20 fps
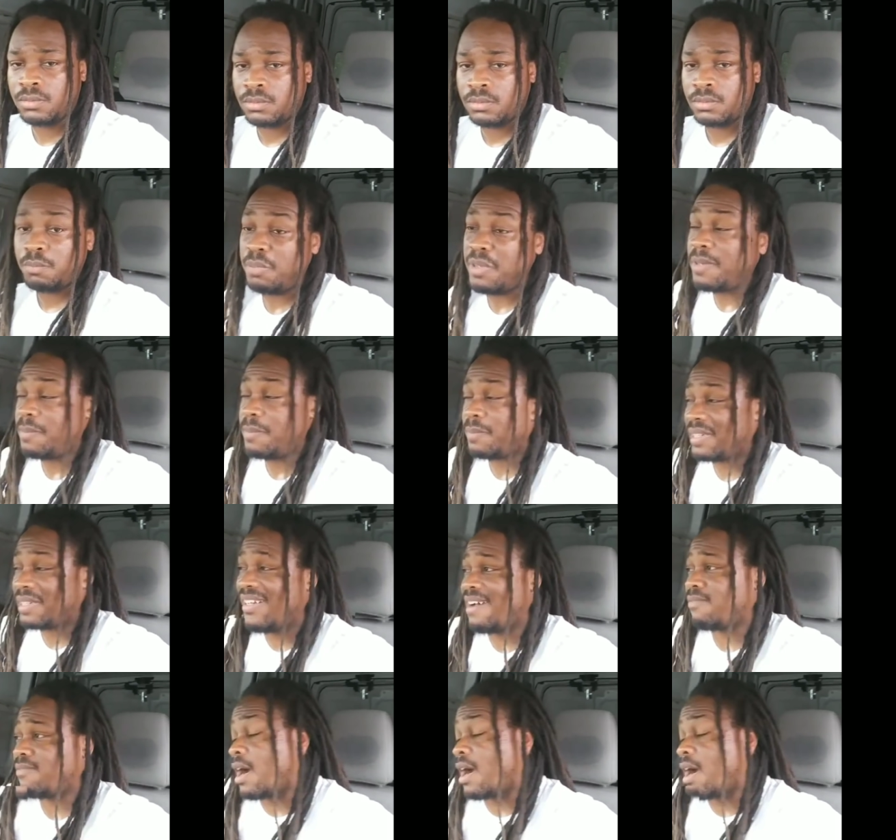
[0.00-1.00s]
people
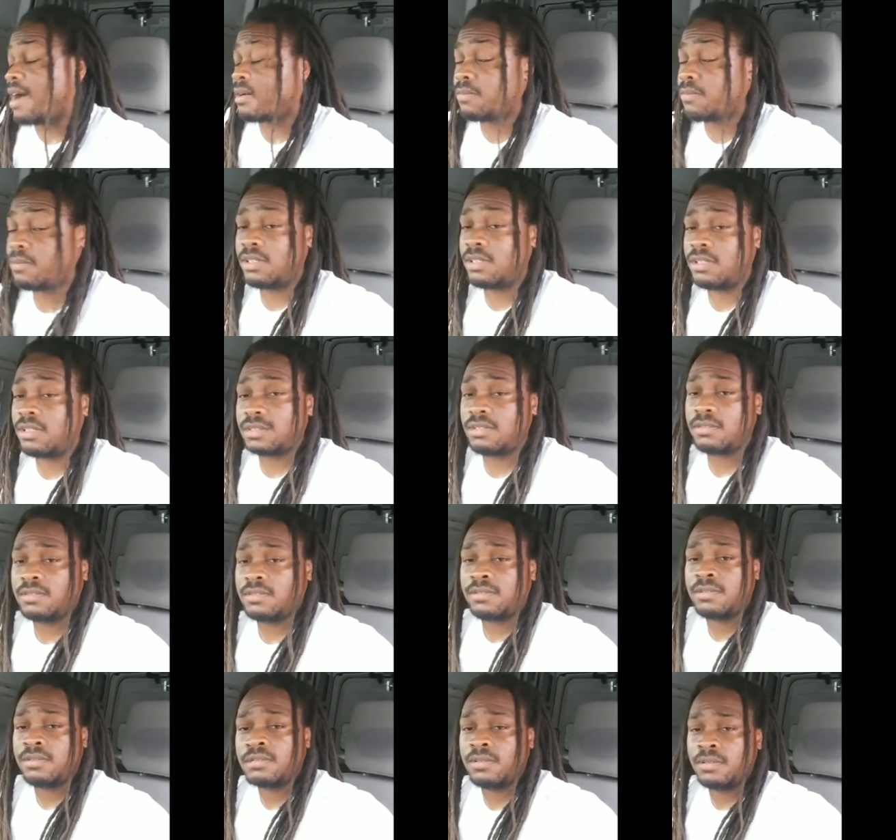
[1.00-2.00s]
I rock with.
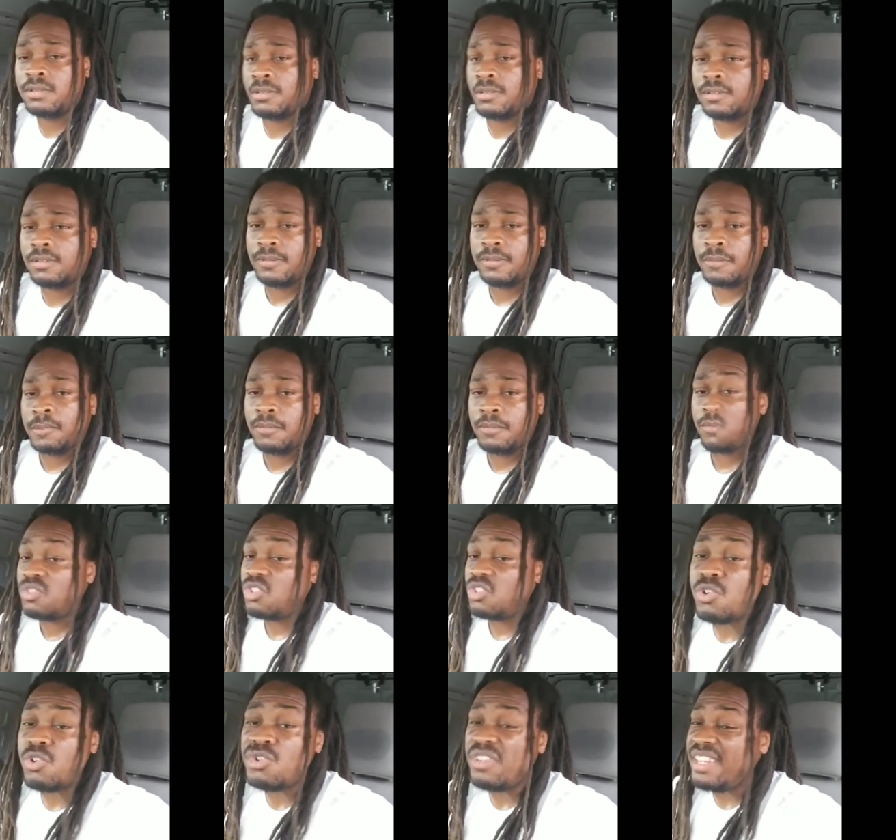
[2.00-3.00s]

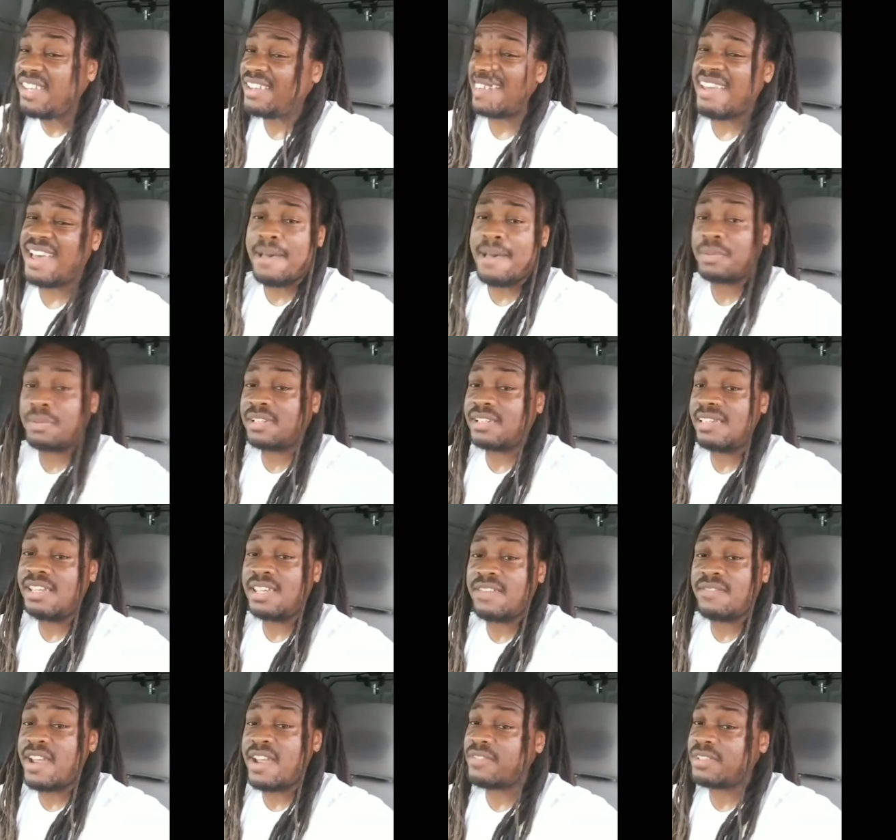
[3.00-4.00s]
You don't even gotta
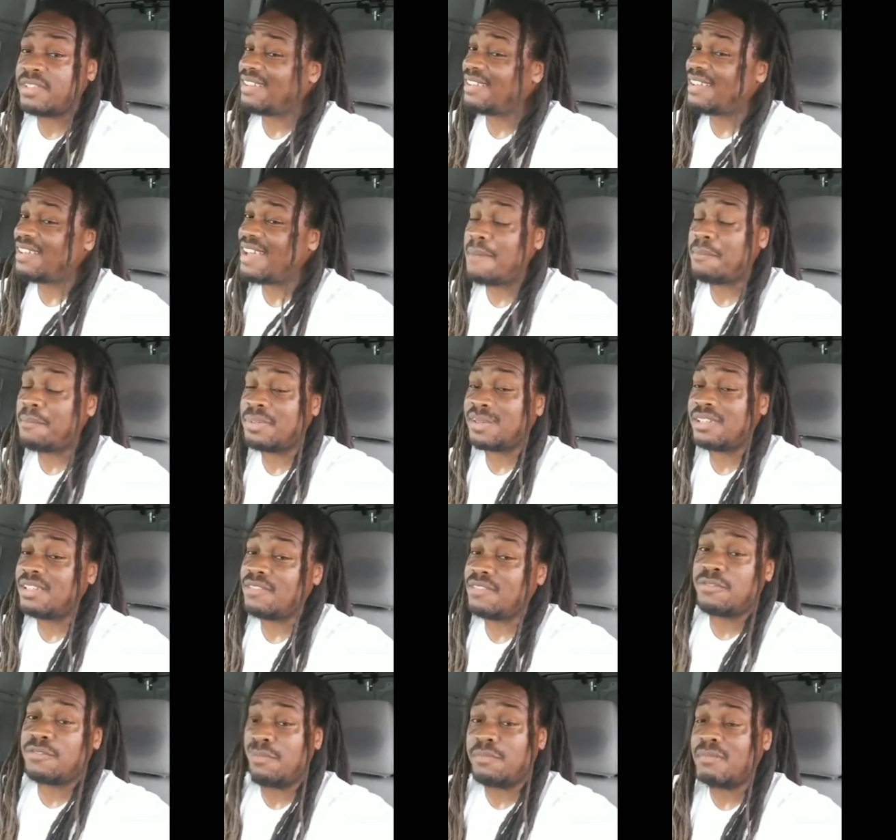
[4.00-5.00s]
believe everything I
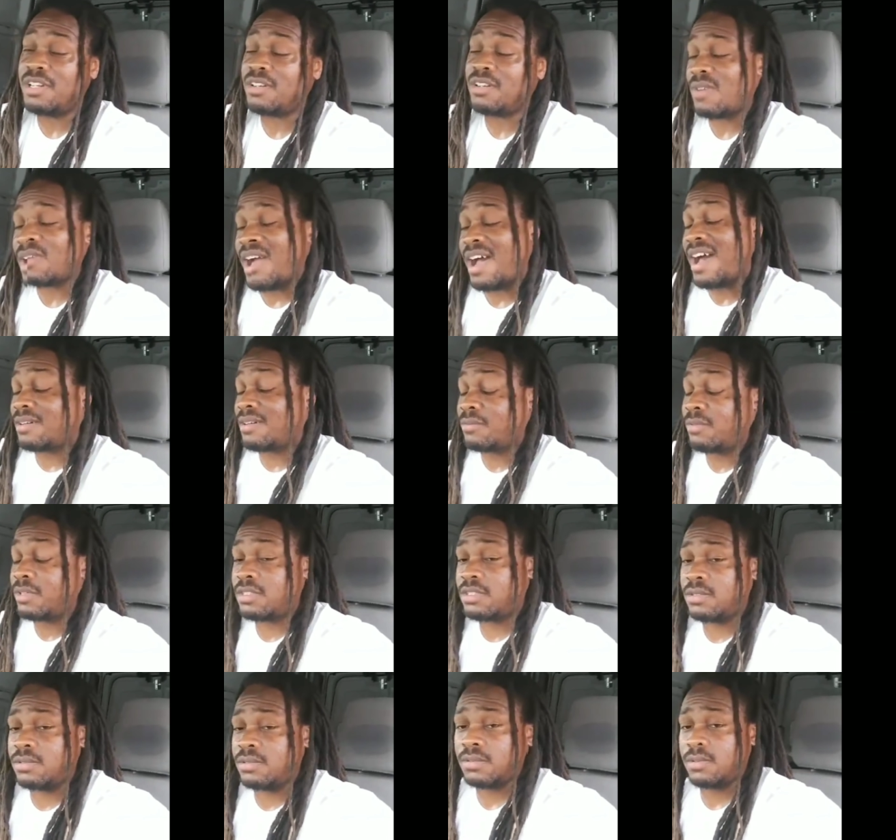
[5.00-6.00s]
believe for me to rock
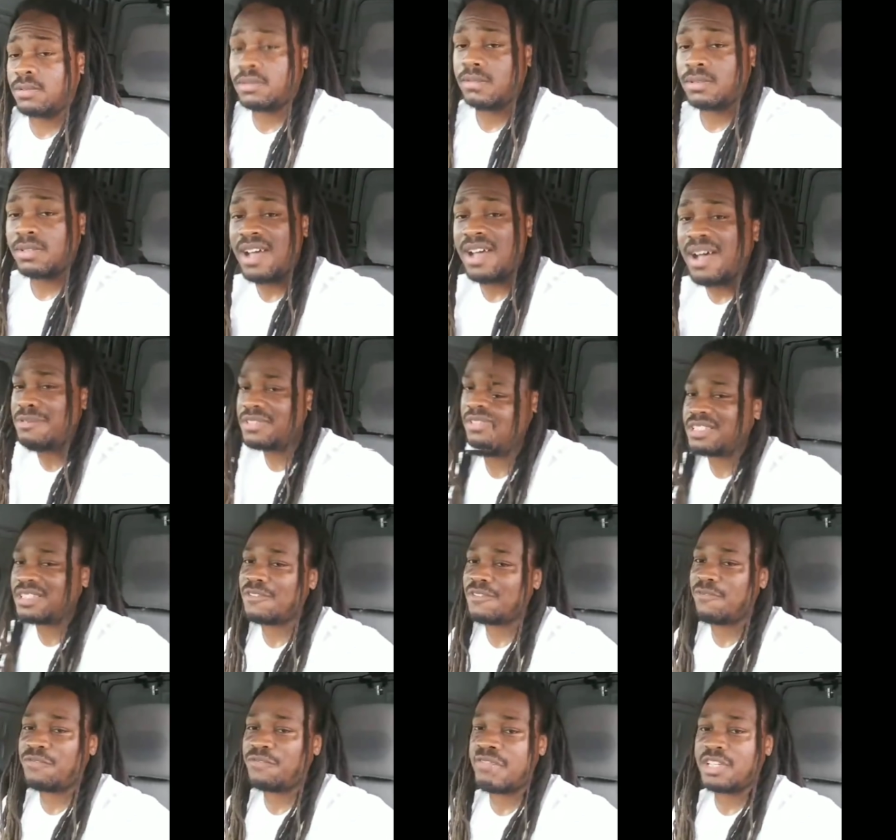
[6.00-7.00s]
with you. I'm just
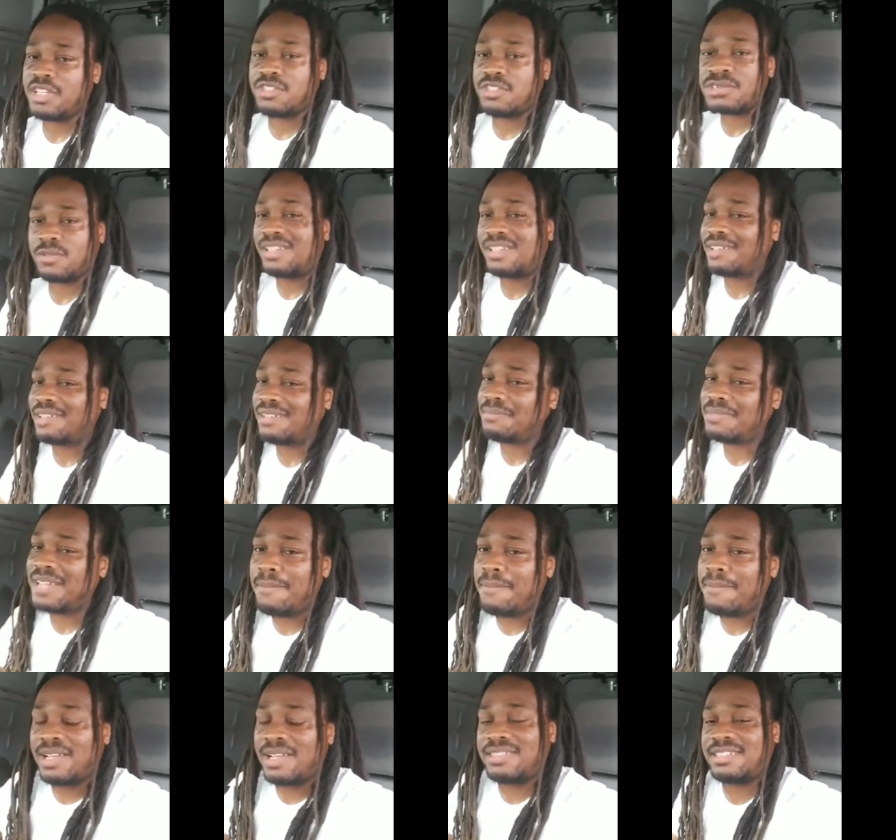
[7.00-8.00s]
official, and I'm not
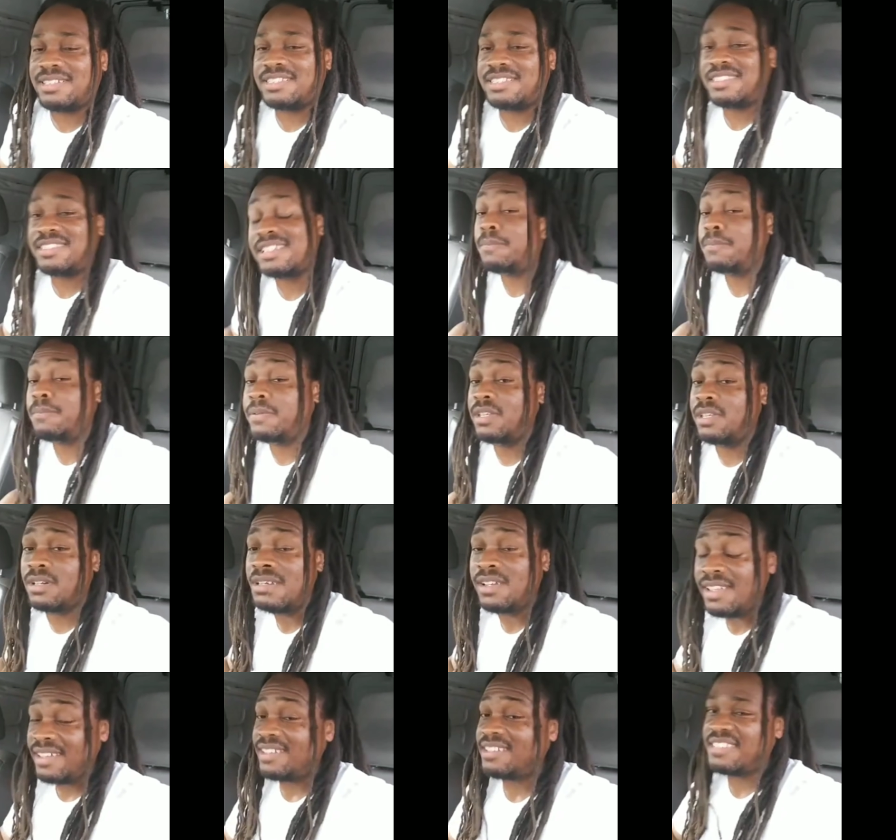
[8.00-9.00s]
about to sit up here
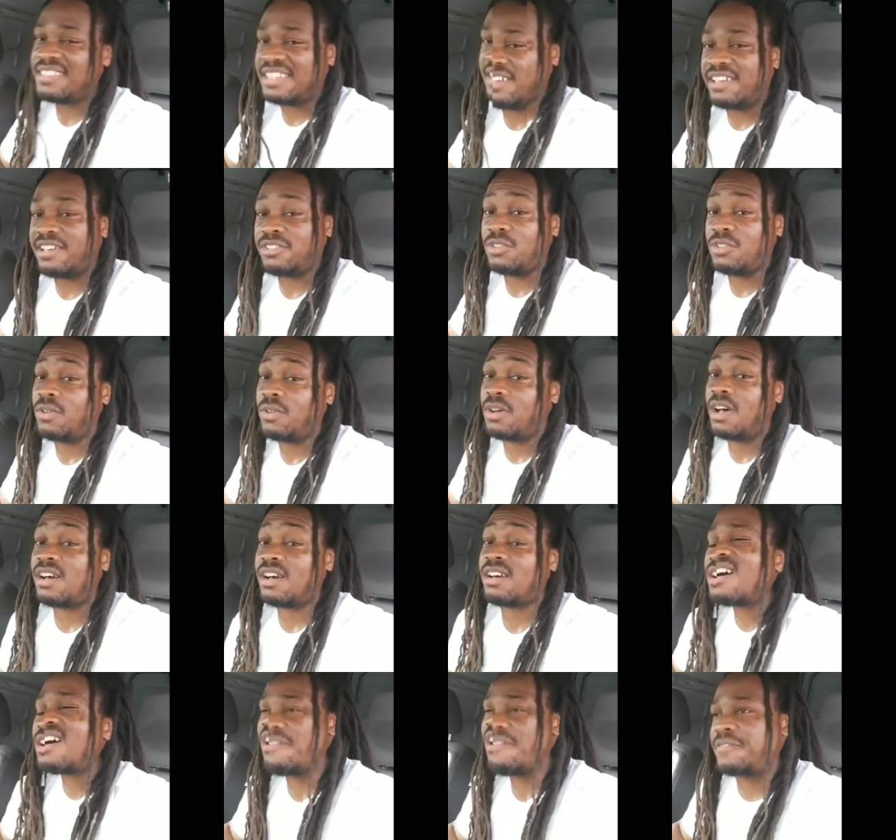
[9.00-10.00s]
and sell you a
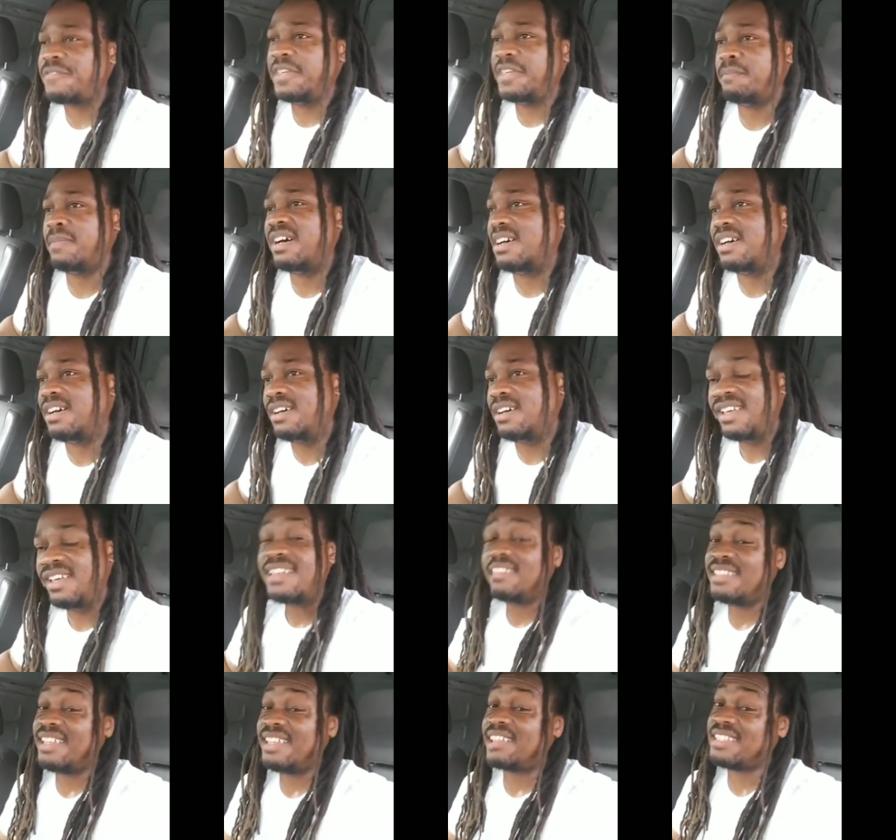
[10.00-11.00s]
coffee mug
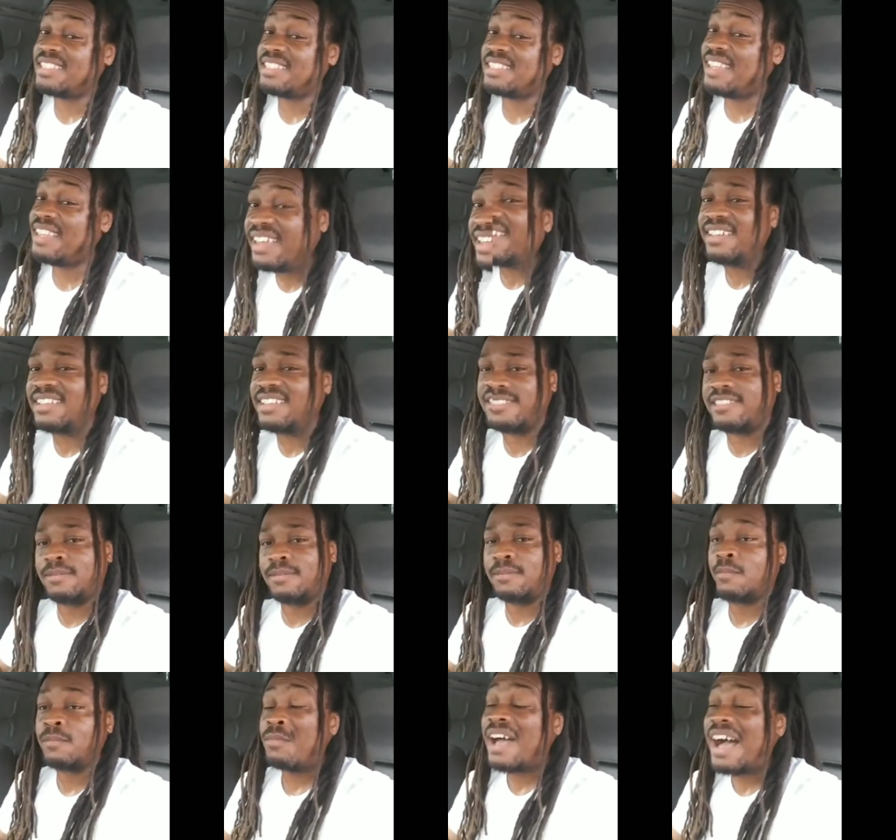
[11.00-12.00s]
that
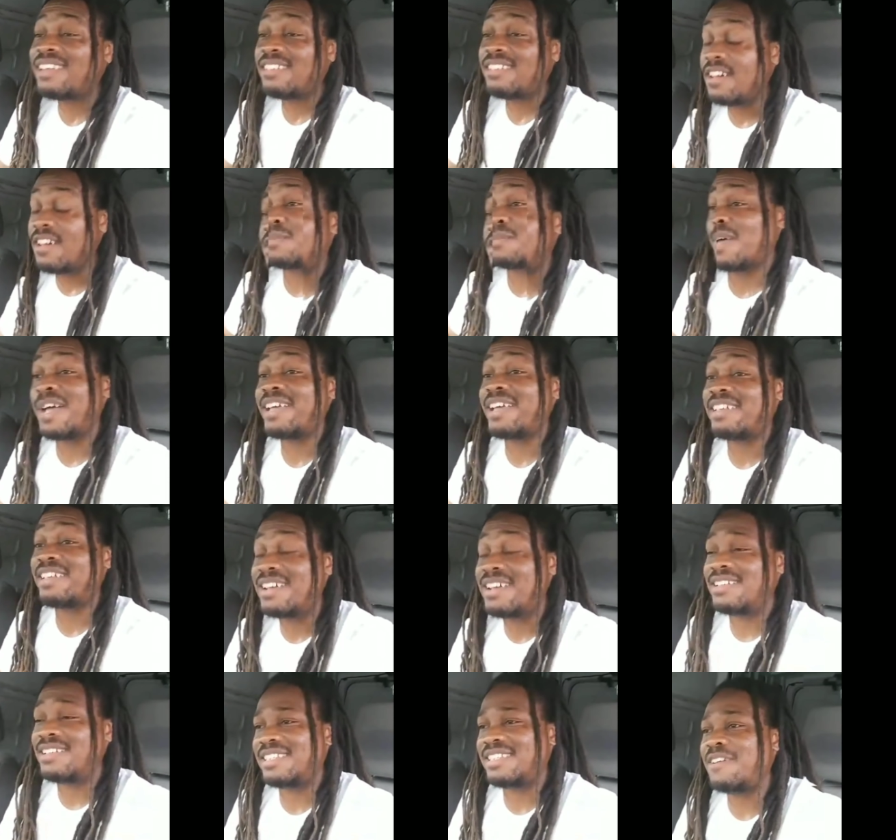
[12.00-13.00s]
says I lost my
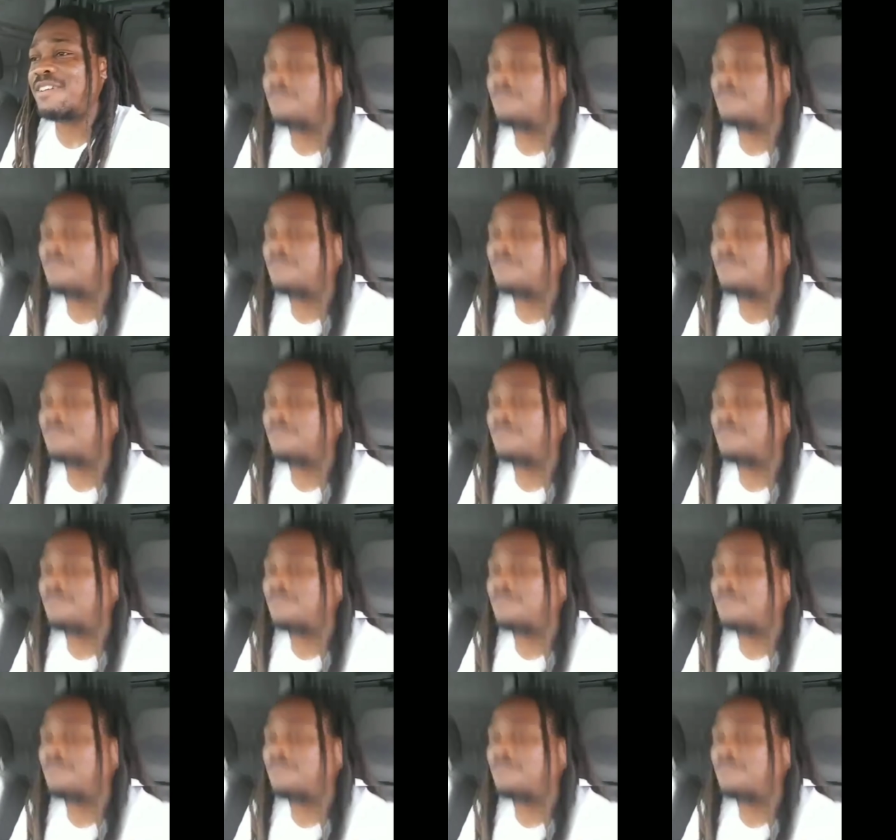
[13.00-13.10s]
guns in a